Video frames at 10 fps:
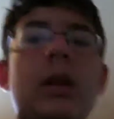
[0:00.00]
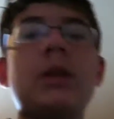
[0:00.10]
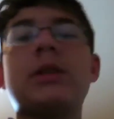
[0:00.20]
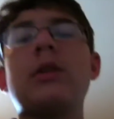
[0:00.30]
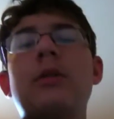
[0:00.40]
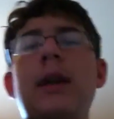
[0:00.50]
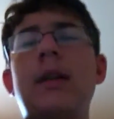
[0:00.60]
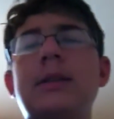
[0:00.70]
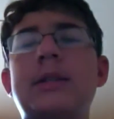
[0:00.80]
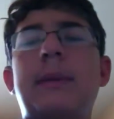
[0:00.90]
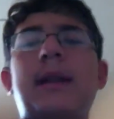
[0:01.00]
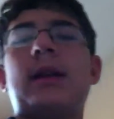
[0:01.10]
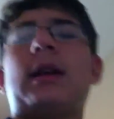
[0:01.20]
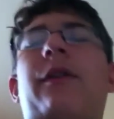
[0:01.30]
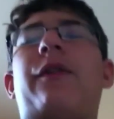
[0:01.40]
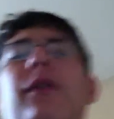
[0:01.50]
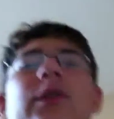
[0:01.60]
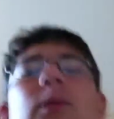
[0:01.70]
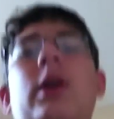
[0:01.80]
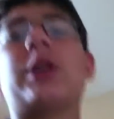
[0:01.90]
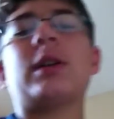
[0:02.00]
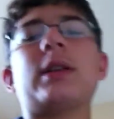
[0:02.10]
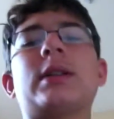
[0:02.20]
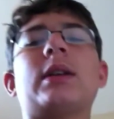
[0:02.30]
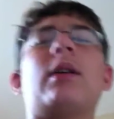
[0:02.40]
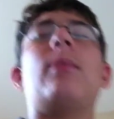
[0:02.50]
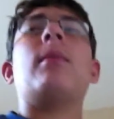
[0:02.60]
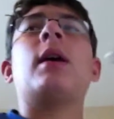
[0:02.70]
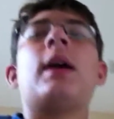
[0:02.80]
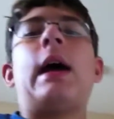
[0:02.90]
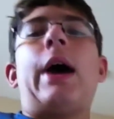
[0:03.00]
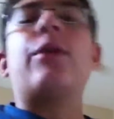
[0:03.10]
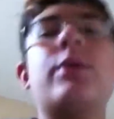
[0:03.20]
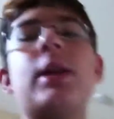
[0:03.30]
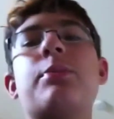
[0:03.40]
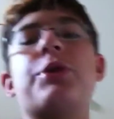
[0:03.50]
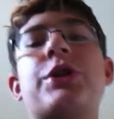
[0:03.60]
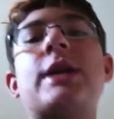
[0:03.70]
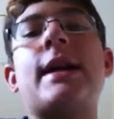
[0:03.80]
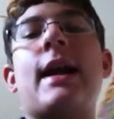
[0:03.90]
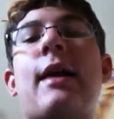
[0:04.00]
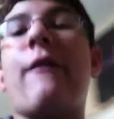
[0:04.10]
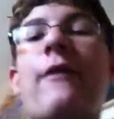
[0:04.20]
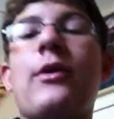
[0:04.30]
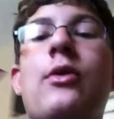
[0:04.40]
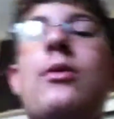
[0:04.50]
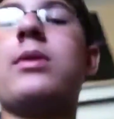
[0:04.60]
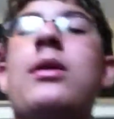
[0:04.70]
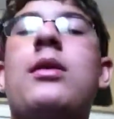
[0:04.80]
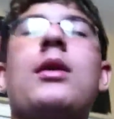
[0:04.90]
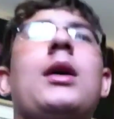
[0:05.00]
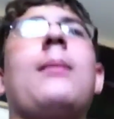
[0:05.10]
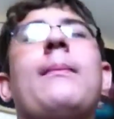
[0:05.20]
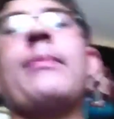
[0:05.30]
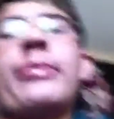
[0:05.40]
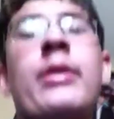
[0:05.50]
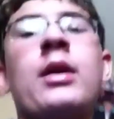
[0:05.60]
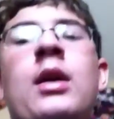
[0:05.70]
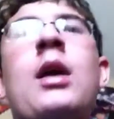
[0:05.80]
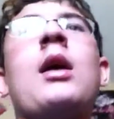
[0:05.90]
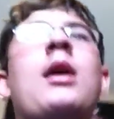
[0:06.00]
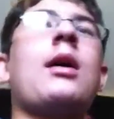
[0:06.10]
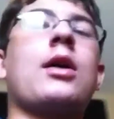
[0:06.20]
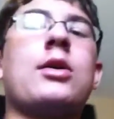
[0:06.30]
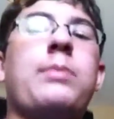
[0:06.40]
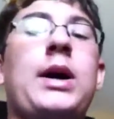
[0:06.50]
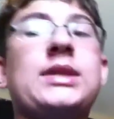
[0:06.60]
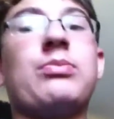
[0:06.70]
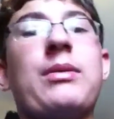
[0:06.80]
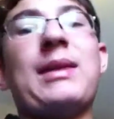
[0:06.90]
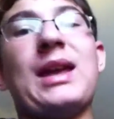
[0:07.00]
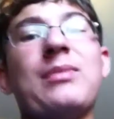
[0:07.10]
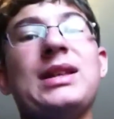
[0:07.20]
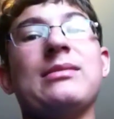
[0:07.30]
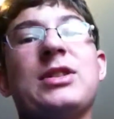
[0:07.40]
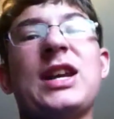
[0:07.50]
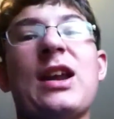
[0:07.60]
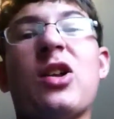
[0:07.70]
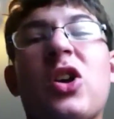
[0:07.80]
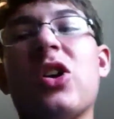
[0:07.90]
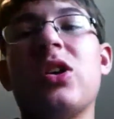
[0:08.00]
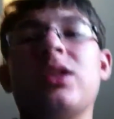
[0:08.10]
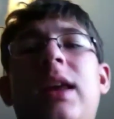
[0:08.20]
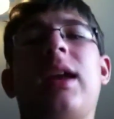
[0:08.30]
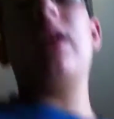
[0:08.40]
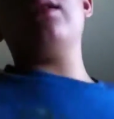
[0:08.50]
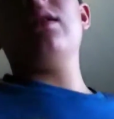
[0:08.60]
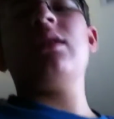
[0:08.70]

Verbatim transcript: So, and Smiley, if you're watching this, um, I'd really appreciate it if you um, could possibly make me some channel art, like